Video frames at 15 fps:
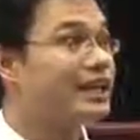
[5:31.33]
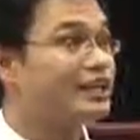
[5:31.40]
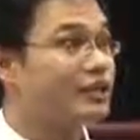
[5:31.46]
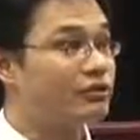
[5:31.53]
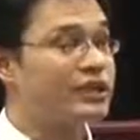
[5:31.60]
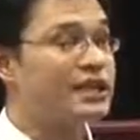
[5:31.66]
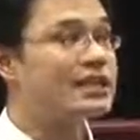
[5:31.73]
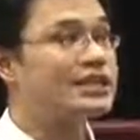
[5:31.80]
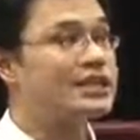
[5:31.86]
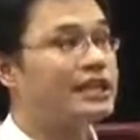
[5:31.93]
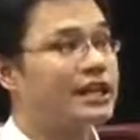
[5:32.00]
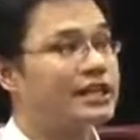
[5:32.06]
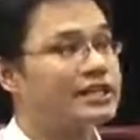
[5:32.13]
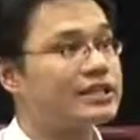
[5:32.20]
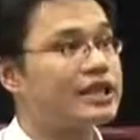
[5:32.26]
The reason
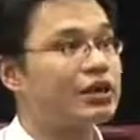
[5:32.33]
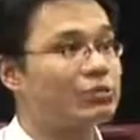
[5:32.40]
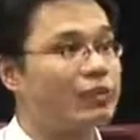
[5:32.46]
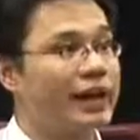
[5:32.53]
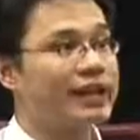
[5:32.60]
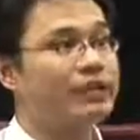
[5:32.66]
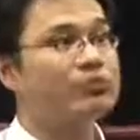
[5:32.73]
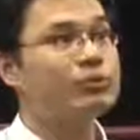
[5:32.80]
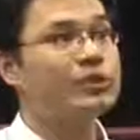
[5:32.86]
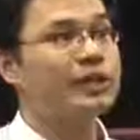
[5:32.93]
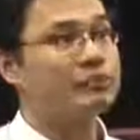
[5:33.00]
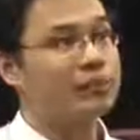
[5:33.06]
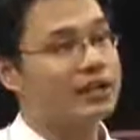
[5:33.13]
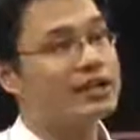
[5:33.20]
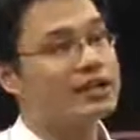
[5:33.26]
is
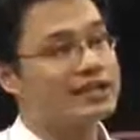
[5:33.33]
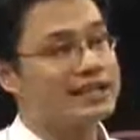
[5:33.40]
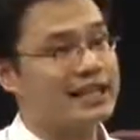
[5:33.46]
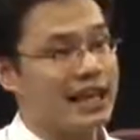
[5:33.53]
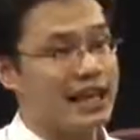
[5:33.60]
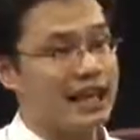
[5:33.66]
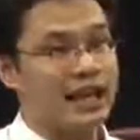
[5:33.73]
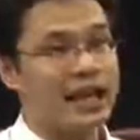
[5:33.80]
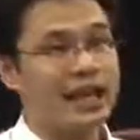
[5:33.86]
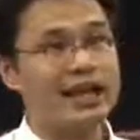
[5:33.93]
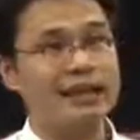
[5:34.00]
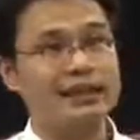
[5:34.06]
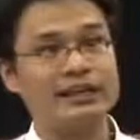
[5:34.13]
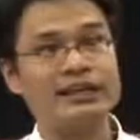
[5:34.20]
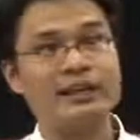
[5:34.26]
because
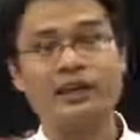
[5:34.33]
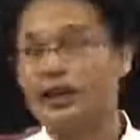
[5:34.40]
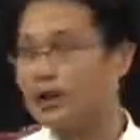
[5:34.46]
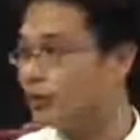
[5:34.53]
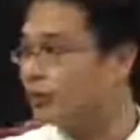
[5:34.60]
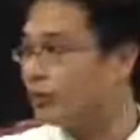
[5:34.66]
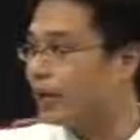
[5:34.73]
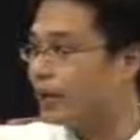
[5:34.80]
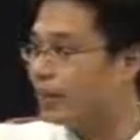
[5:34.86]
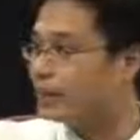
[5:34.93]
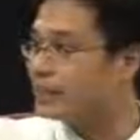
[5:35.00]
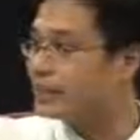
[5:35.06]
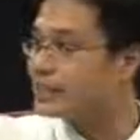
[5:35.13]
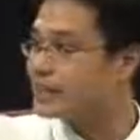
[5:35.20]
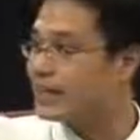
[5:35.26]

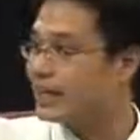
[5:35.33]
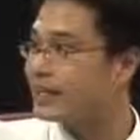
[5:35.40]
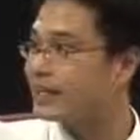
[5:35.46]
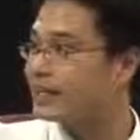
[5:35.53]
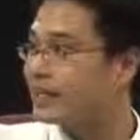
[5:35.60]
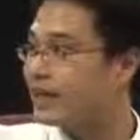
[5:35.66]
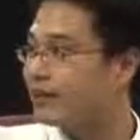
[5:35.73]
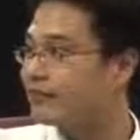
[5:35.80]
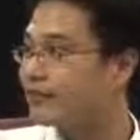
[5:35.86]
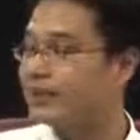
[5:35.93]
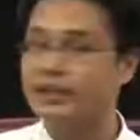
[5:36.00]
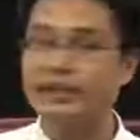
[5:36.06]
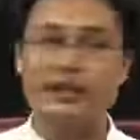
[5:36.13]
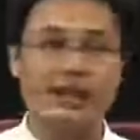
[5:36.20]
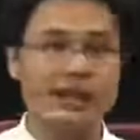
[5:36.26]
year 10 and 11
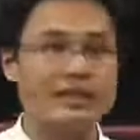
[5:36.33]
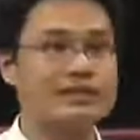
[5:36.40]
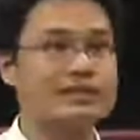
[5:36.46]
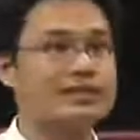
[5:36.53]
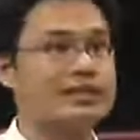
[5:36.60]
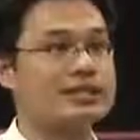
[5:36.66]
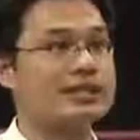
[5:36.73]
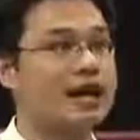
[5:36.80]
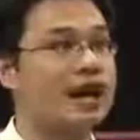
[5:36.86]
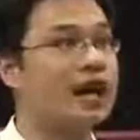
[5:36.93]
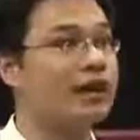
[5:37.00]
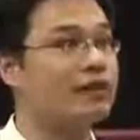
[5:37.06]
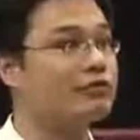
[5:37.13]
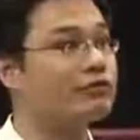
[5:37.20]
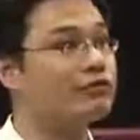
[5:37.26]
is the
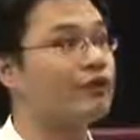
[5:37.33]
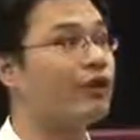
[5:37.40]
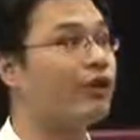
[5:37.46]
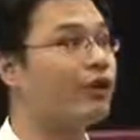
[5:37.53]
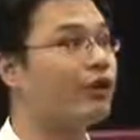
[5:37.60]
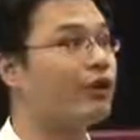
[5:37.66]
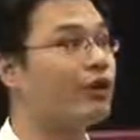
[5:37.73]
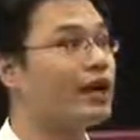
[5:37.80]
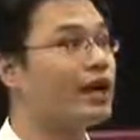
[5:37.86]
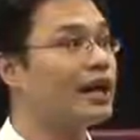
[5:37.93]
time for